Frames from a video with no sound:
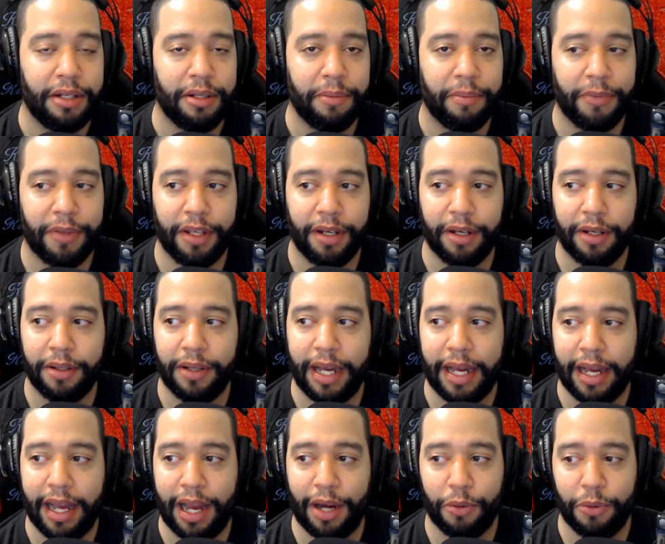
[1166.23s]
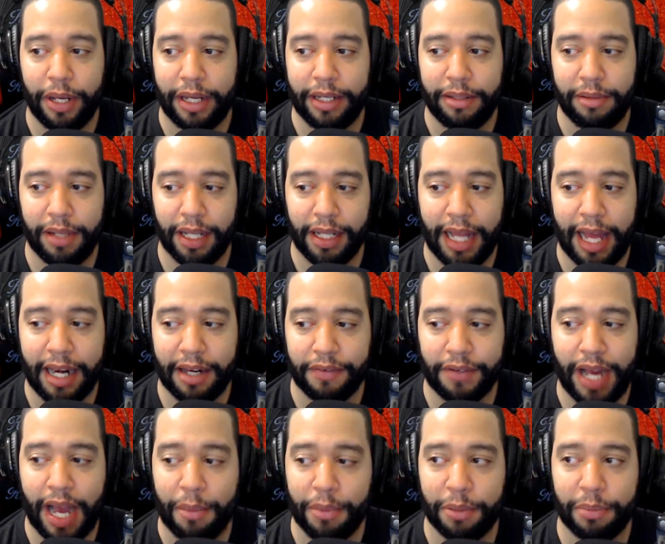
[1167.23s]
You know, I read a lot of
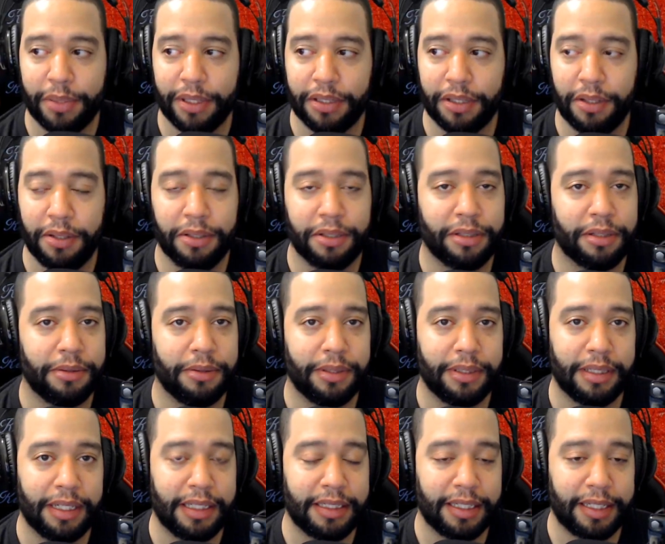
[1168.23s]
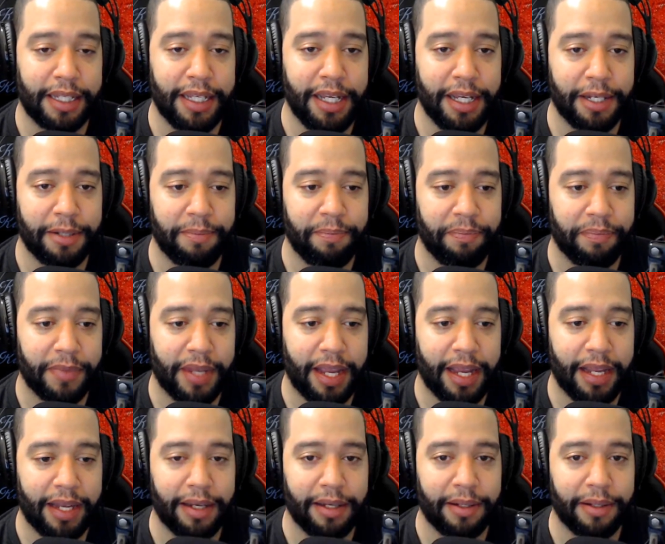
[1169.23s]
comic books also as a kid.
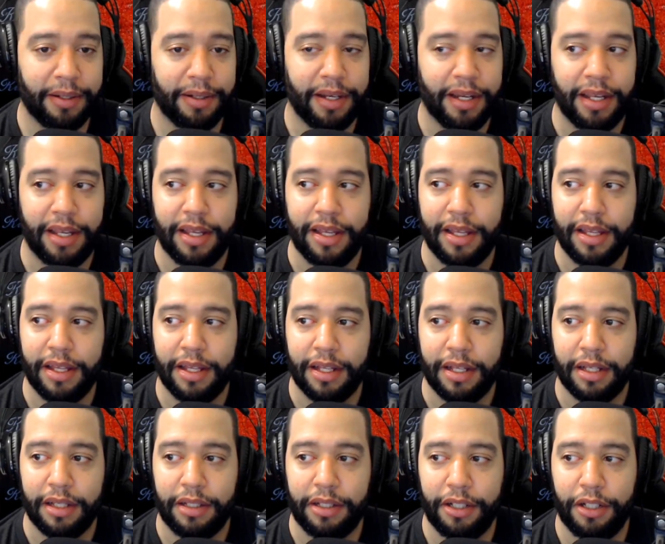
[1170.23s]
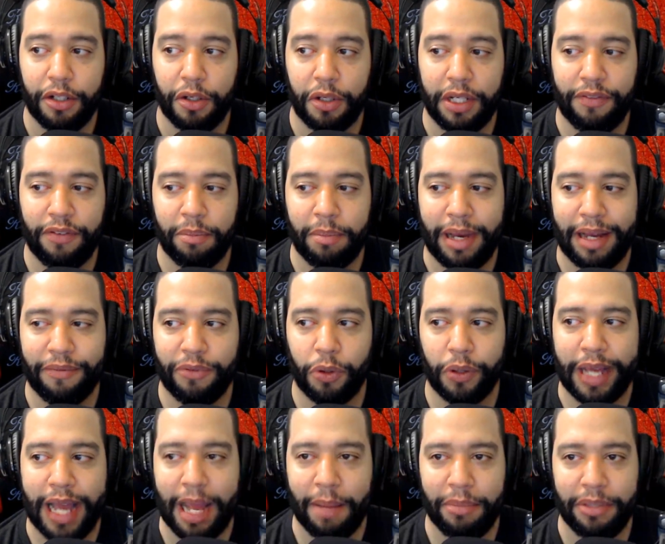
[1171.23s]
And, you know, even my
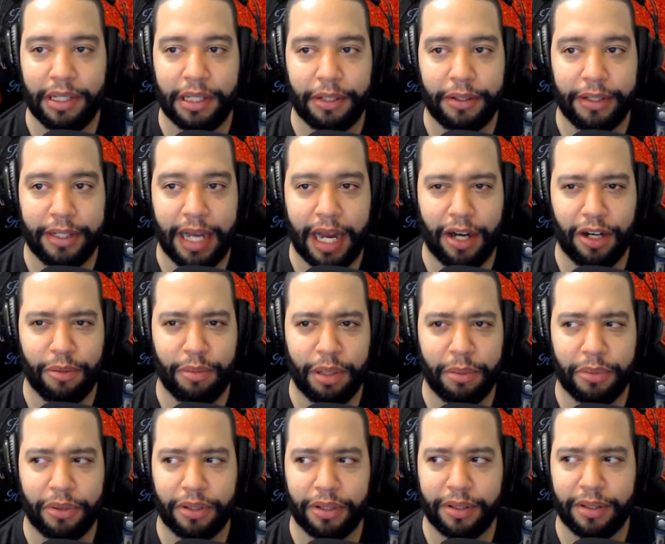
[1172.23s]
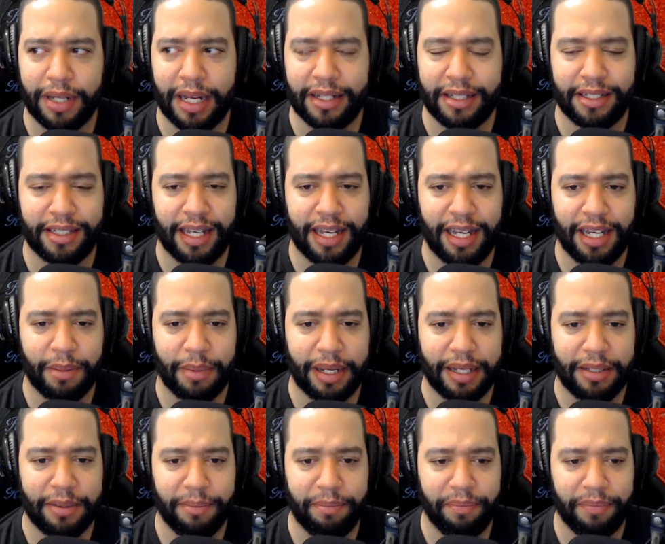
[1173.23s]
vocabulary, I remember at the time,
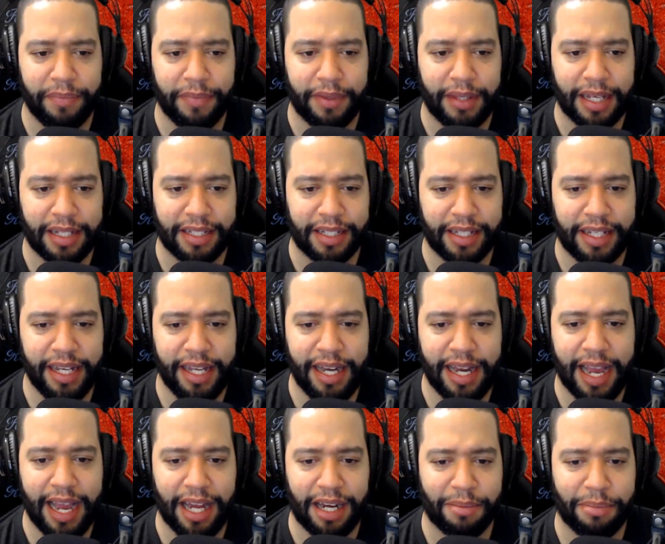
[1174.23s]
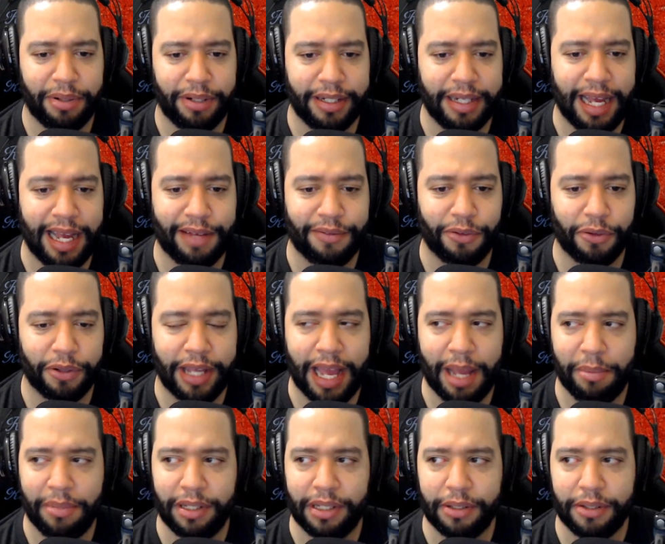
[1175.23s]
as a kid, I had a pretty high
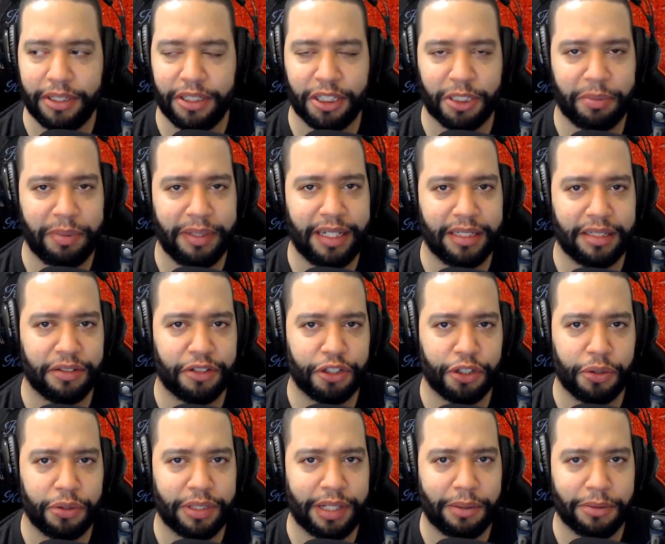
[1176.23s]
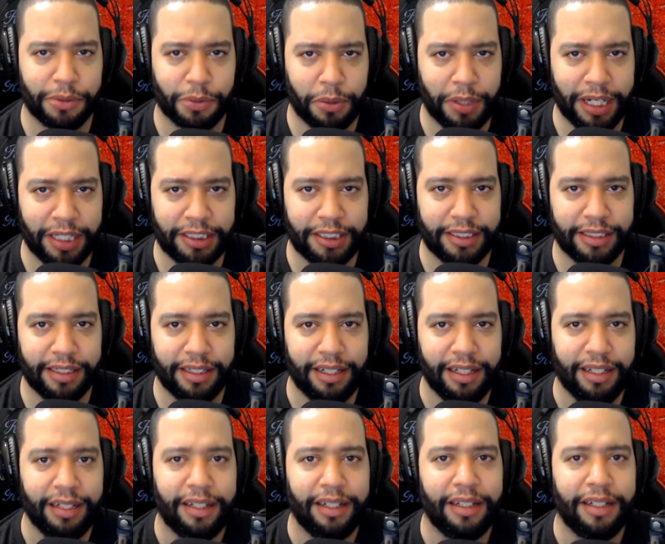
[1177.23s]
vocabulary just because of shows I was watching.
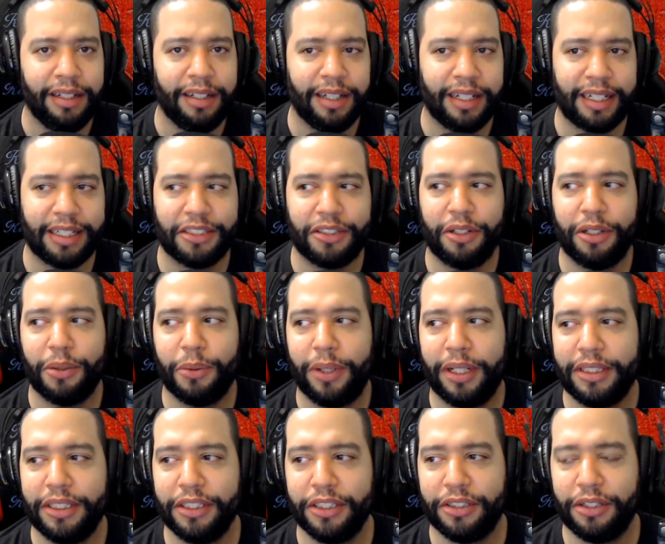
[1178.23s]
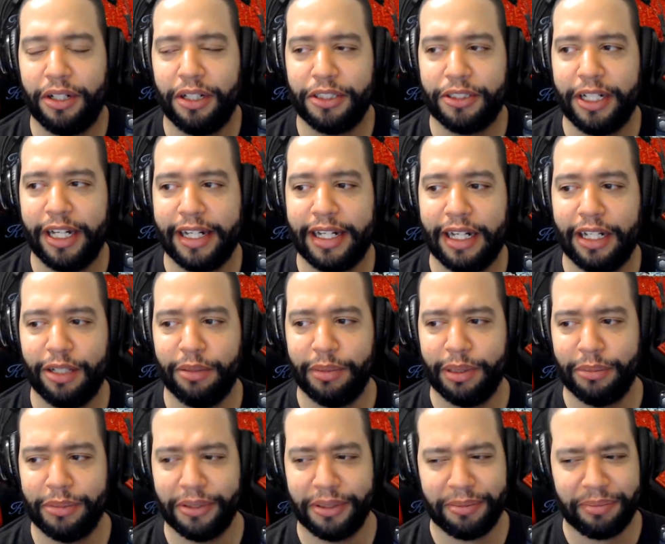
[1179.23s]
Like I started watching Star Trek, I
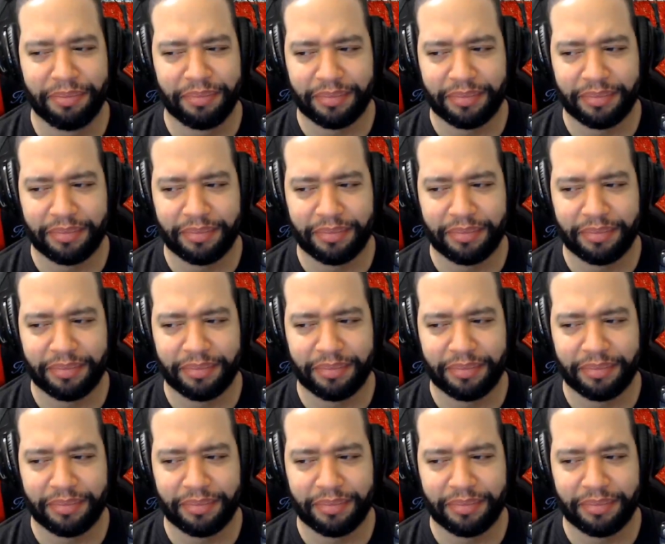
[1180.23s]
remember.